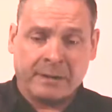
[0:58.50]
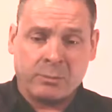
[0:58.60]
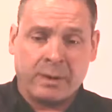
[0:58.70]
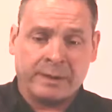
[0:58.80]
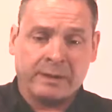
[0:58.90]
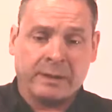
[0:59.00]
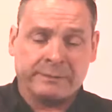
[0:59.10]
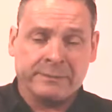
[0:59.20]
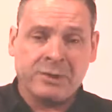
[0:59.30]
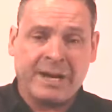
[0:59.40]
quite a lot
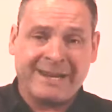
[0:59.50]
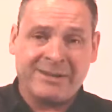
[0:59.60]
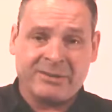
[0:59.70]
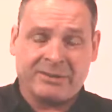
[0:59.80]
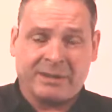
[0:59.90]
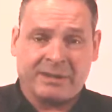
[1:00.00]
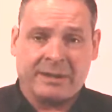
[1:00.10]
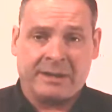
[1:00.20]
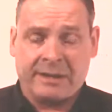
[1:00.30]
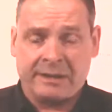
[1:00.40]
of changes in
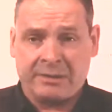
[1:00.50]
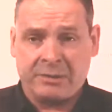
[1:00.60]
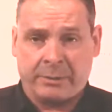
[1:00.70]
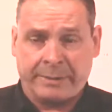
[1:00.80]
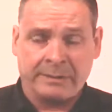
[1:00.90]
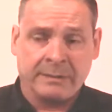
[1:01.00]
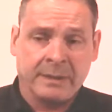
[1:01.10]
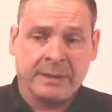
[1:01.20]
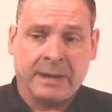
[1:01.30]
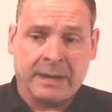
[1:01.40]
the joint,
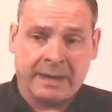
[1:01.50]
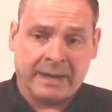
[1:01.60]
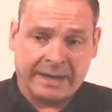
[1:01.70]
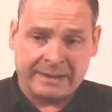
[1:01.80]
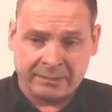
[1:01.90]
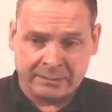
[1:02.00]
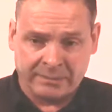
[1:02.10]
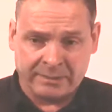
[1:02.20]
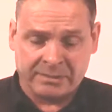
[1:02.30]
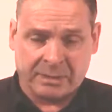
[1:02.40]
and
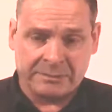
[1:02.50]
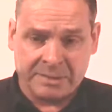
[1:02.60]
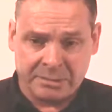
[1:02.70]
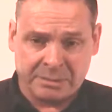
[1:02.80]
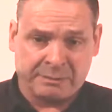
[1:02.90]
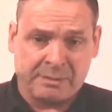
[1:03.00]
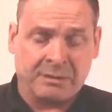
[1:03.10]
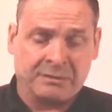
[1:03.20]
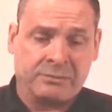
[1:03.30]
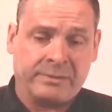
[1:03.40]
the soft tissues have
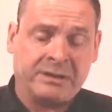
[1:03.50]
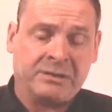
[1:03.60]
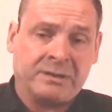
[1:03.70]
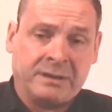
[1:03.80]
got stretched,